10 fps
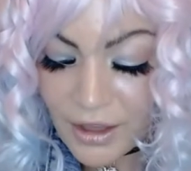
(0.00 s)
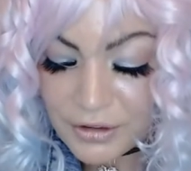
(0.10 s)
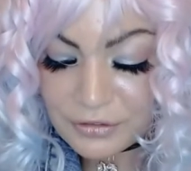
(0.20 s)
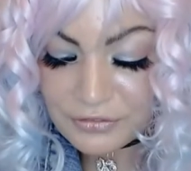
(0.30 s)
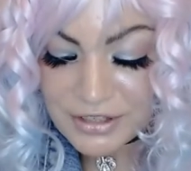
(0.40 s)

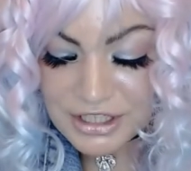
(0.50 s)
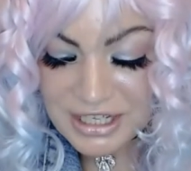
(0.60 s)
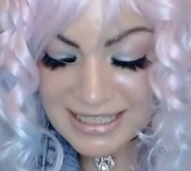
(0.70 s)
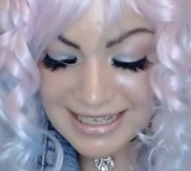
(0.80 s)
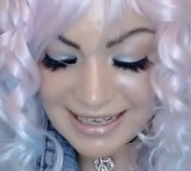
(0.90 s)
Your fish
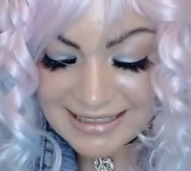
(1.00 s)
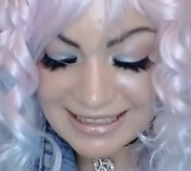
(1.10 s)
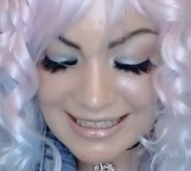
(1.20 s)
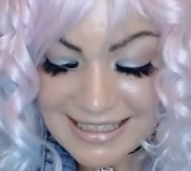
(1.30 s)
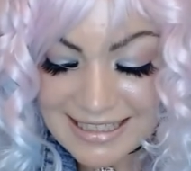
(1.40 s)
is an
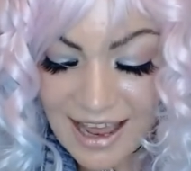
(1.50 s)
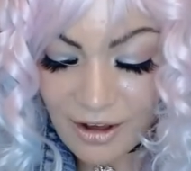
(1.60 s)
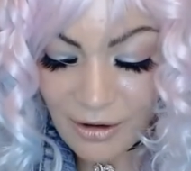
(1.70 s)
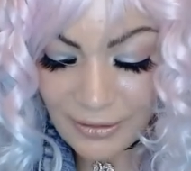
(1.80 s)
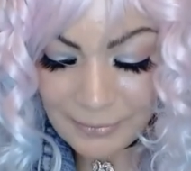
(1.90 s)
idealist at
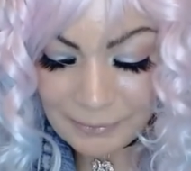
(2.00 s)
heart.